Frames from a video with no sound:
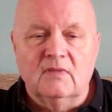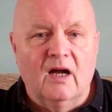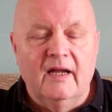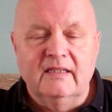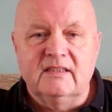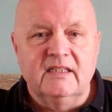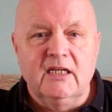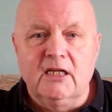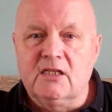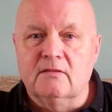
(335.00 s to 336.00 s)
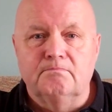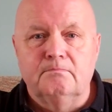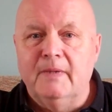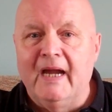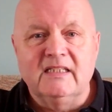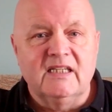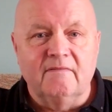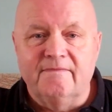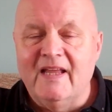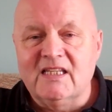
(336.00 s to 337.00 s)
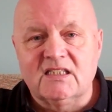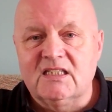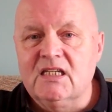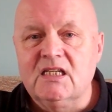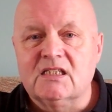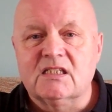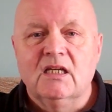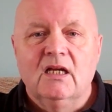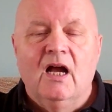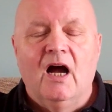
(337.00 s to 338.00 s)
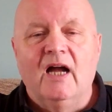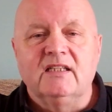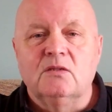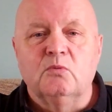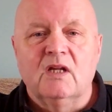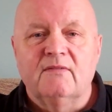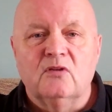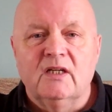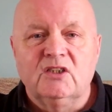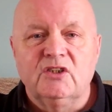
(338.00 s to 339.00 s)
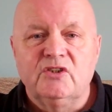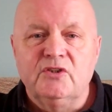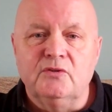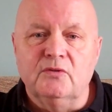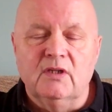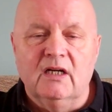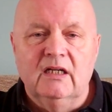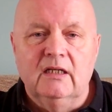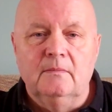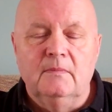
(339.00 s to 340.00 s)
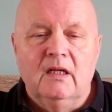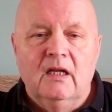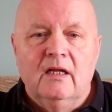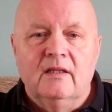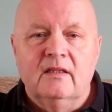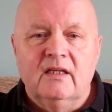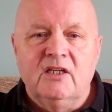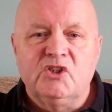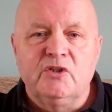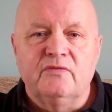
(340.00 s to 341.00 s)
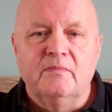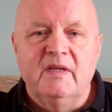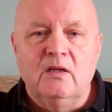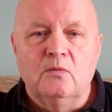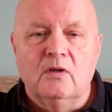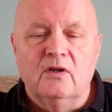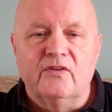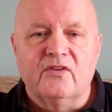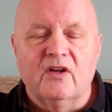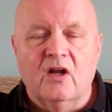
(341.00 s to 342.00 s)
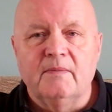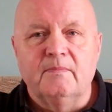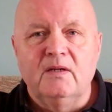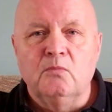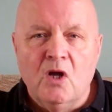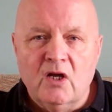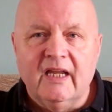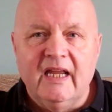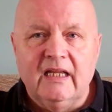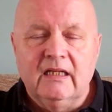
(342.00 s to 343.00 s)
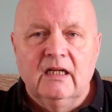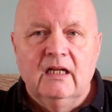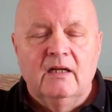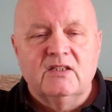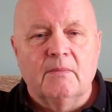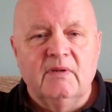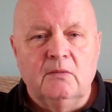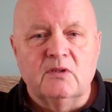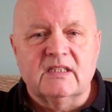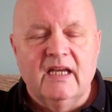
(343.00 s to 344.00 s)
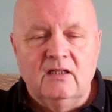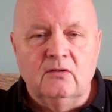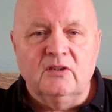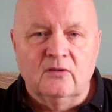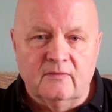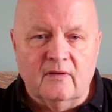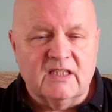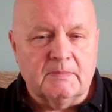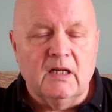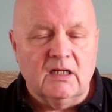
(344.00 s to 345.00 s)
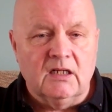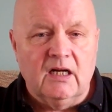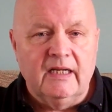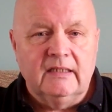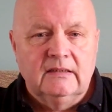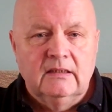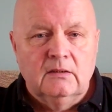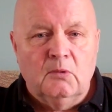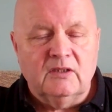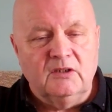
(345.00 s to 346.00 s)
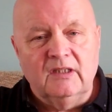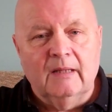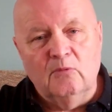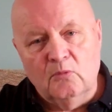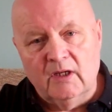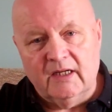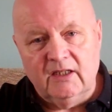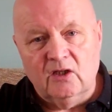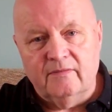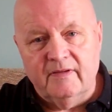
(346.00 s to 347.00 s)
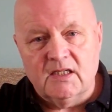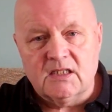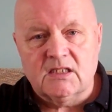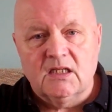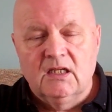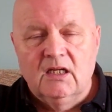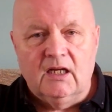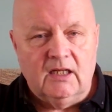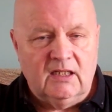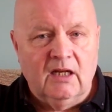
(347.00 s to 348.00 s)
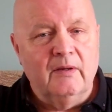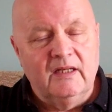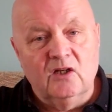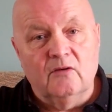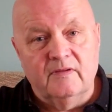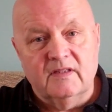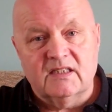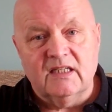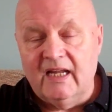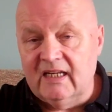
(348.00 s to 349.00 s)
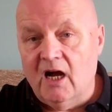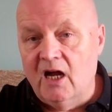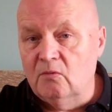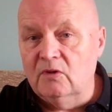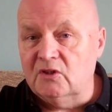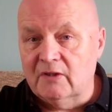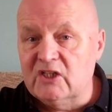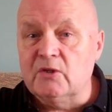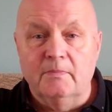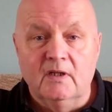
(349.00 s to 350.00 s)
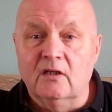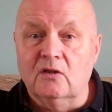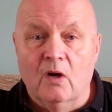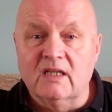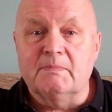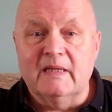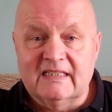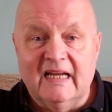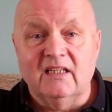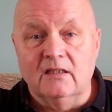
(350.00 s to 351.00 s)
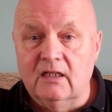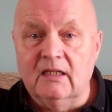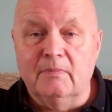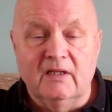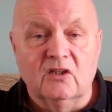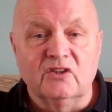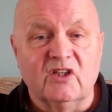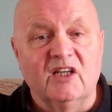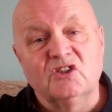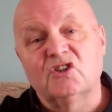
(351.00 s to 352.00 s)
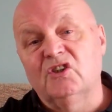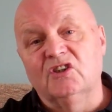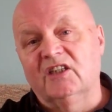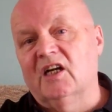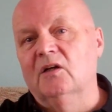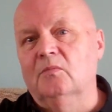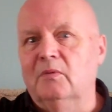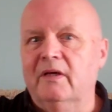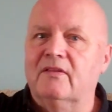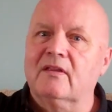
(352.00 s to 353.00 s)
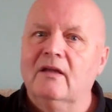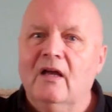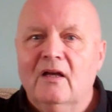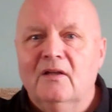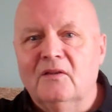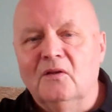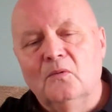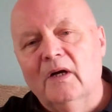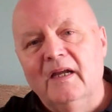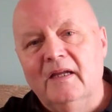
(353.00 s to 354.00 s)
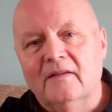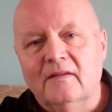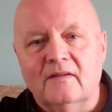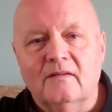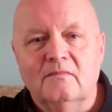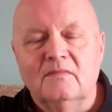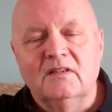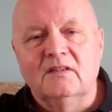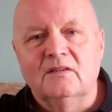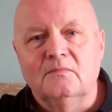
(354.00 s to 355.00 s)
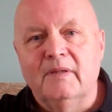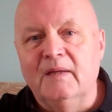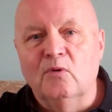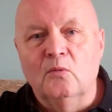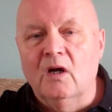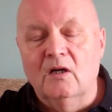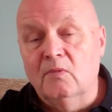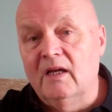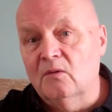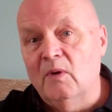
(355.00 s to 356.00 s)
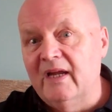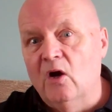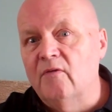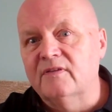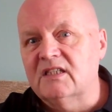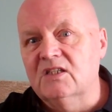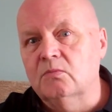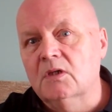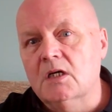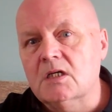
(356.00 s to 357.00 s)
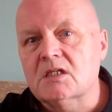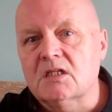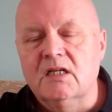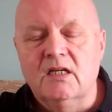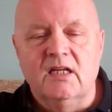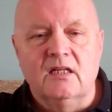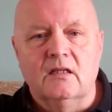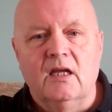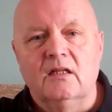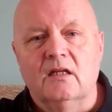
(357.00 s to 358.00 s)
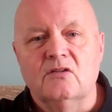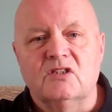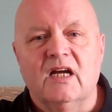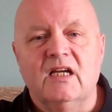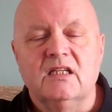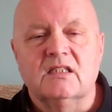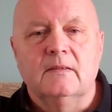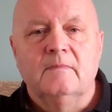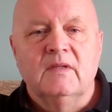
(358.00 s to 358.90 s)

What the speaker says: I did painting fences, I did whatever I could do. The issue for me was that I'd be working, somebody would say, look, you're a very smart guy, why don't you come and work in the office? And I'd go in the office and I would crash and burn quite spectacularly, because I just couldn't cope with the way people work, the way offices worked in those days.